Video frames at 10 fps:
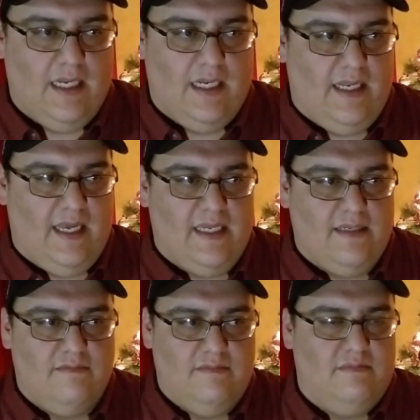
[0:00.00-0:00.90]
late
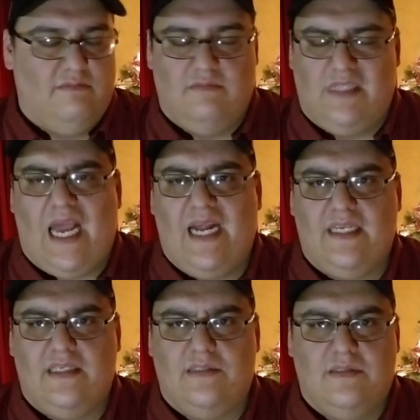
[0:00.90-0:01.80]

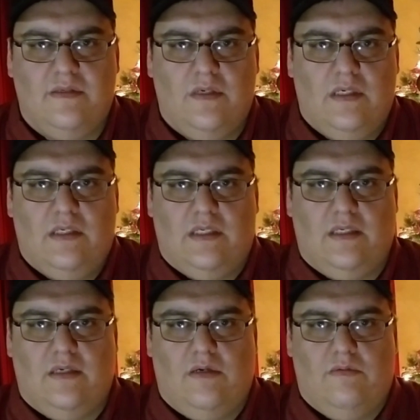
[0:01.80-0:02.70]
90s. You
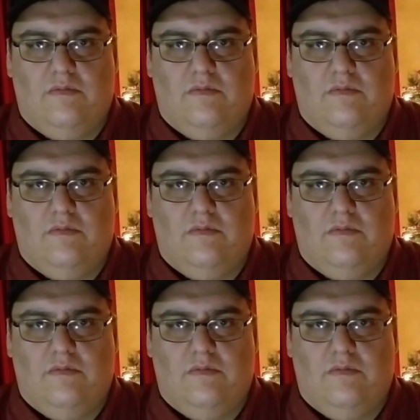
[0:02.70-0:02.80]
know,